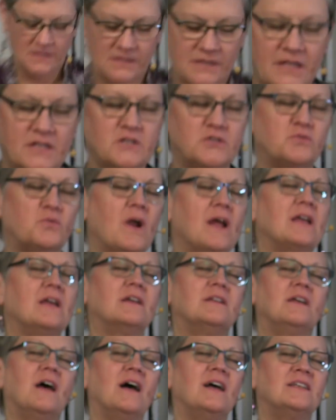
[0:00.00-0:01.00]
Let us
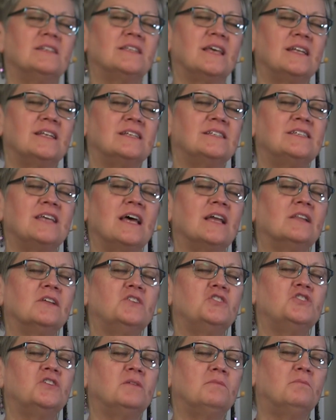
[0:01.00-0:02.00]
recognize that
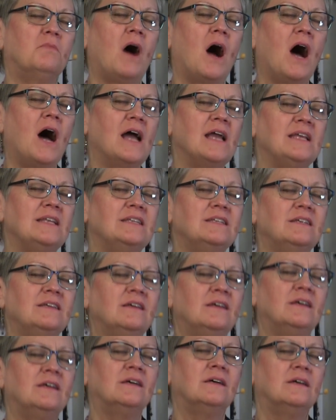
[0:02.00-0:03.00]
intelligent
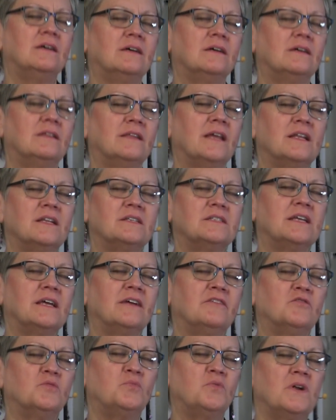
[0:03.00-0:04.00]
mind that is
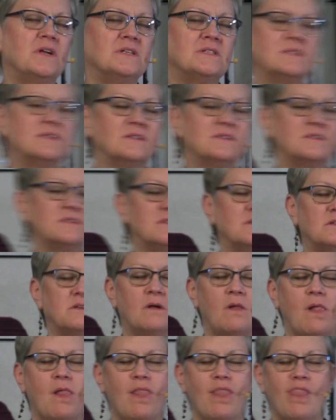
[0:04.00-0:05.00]
ever present,
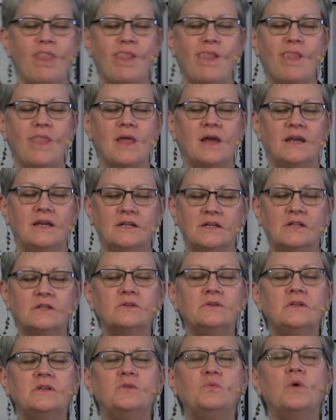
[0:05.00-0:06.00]

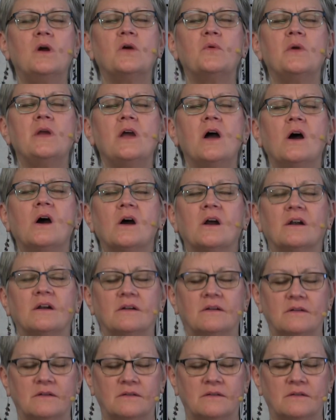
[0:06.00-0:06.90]
including where we are.